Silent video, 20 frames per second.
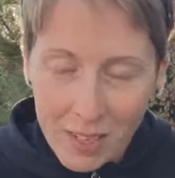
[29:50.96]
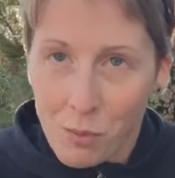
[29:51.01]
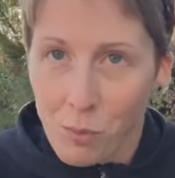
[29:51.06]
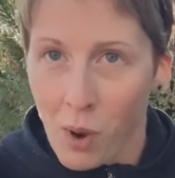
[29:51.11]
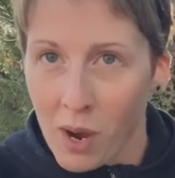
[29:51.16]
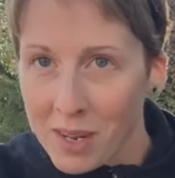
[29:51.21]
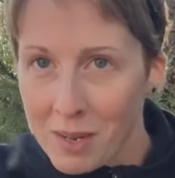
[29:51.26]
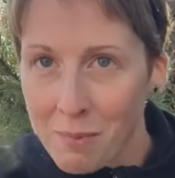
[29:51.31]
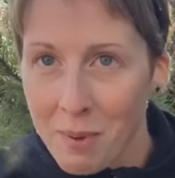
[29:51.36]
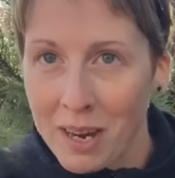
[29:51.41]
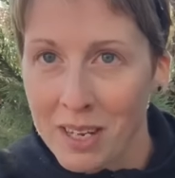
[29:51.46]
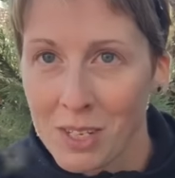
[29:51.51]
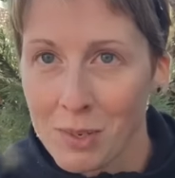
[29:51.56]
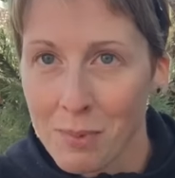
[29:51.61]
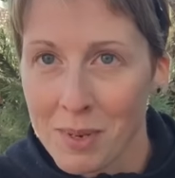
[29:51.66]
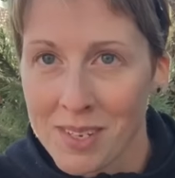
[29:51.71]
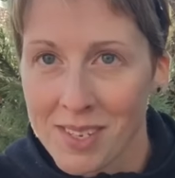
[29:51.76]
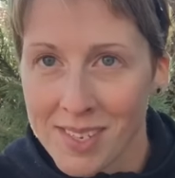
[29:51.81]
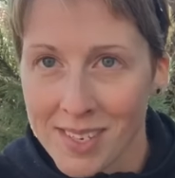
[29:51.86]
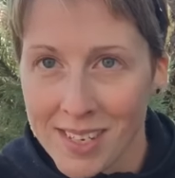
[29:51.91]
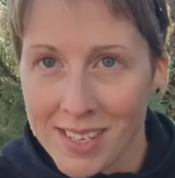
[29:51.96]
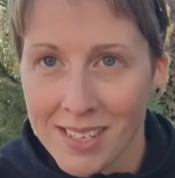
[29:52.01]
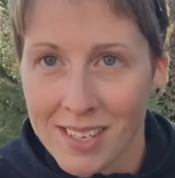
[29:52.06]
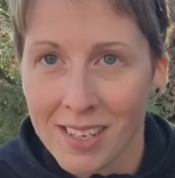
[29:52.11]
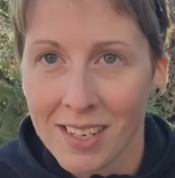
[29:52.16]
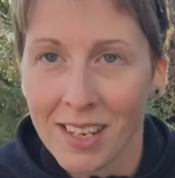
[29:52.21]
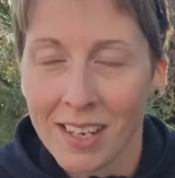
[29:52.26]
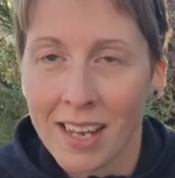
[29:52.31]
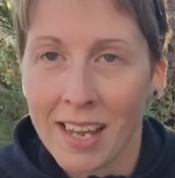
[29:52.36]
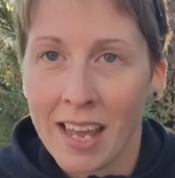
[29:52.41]
walking back to my seat,
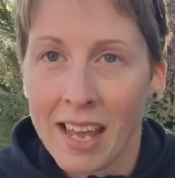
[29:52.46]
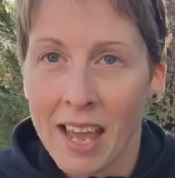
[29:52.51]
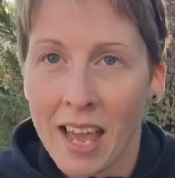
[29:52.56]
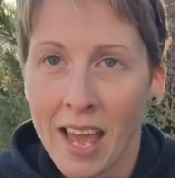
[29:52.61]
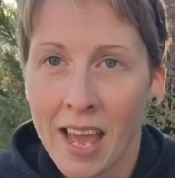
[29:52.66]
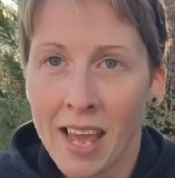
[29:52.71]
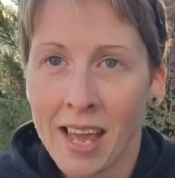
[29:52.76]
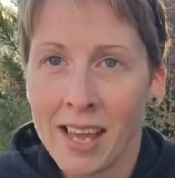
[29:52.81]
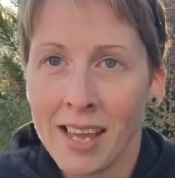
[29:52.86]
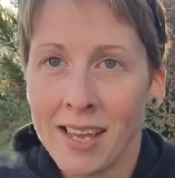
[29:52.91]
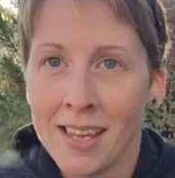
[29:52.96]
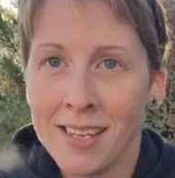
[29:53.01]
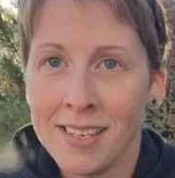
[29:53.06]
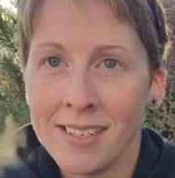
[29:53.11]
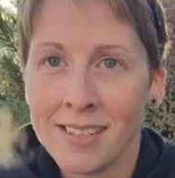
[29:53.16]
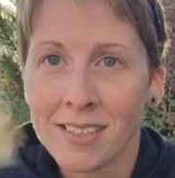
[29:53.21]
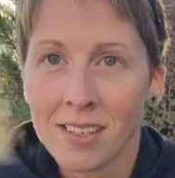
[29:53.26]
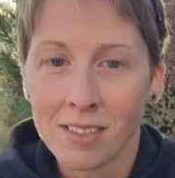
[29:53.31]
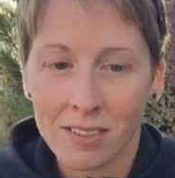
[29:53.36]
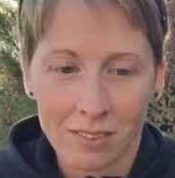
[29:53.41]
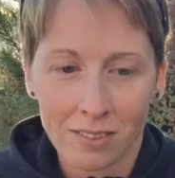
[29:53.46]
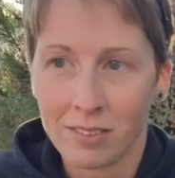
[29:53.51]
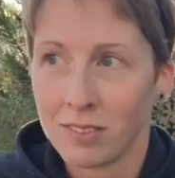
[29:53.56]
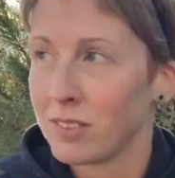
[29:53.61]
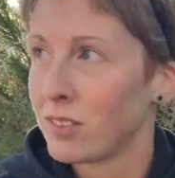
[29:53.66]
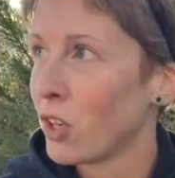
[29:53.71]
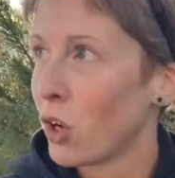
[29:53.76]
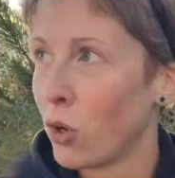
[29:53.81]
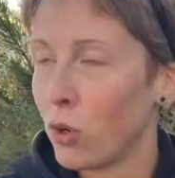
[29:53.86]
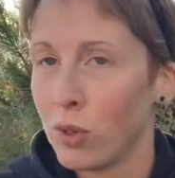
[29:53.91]
and
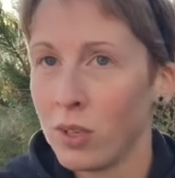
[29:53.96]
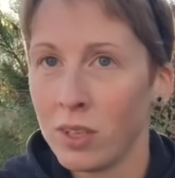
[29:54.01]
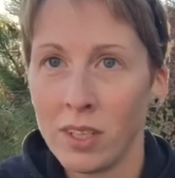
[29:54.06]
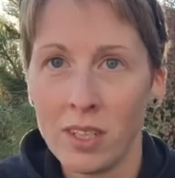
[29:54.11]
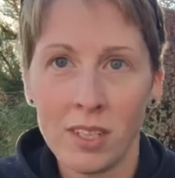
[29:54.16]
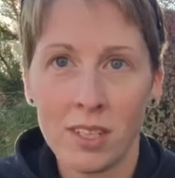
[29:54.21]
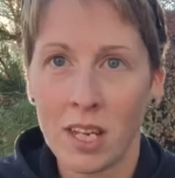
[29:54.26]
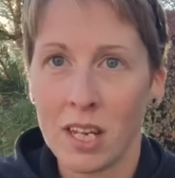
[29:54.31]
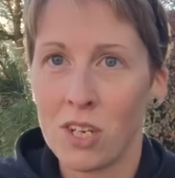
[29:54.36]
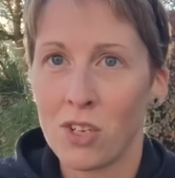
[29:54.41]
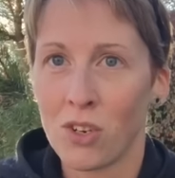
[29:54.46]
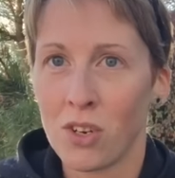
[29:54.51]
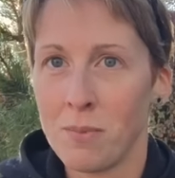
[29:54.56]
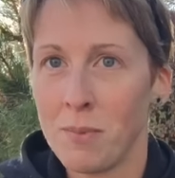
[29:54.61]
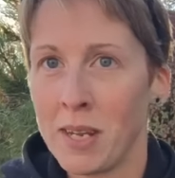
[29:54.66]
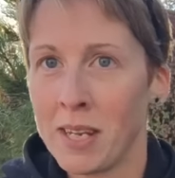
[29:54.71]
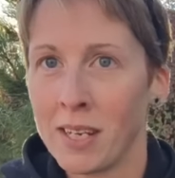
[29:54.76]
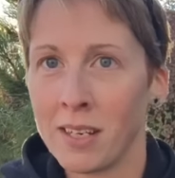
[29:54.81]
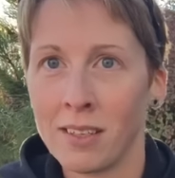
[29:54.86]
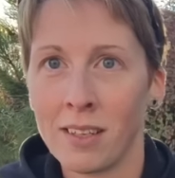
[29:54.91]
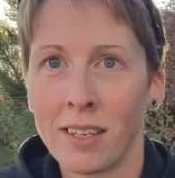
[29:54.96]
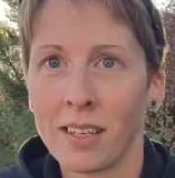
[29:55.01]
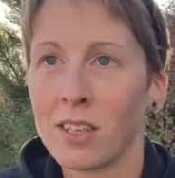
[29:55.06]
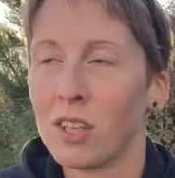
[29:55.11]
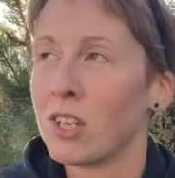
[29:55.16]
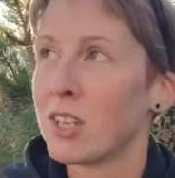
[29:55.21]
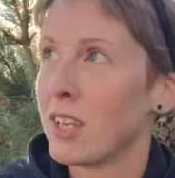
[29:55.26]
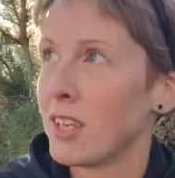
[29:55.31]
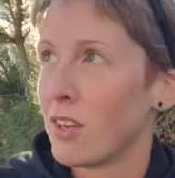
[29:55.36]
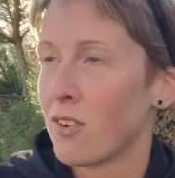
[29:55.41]
totally daydreaming, like
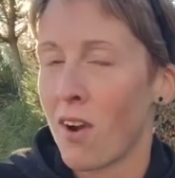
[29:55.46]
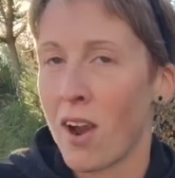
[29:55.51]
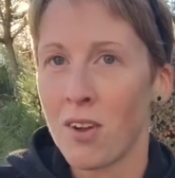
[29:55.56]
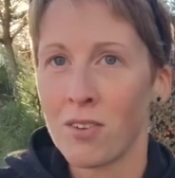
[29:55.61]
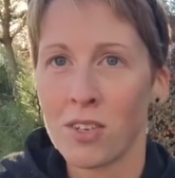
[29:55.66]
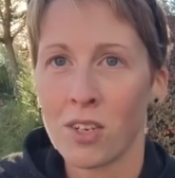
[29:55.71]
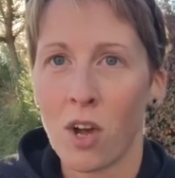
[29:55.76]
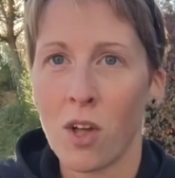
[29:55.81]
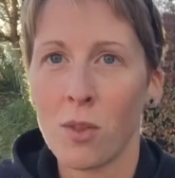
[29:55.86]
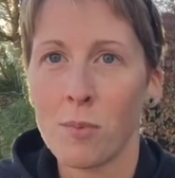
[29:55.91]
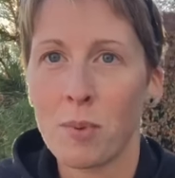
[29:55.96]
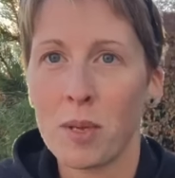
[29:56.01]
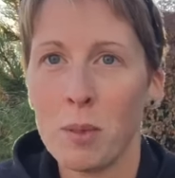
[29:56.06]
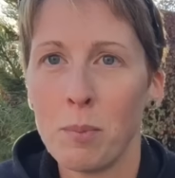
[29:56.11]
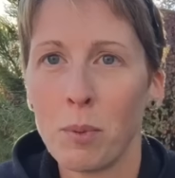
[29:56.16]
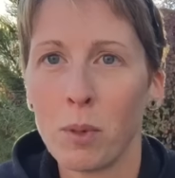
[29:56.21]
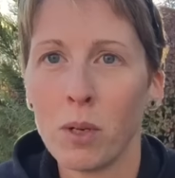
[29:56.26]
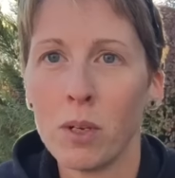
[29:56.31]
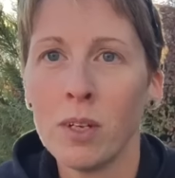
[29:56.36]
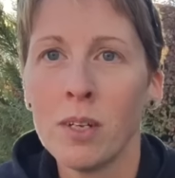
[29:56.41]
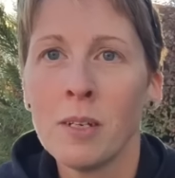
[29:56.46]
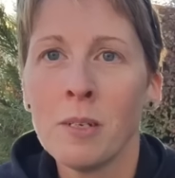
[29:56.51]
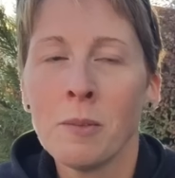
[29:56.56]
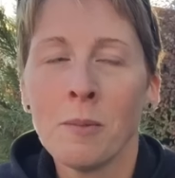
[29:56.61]
looking around at all the people.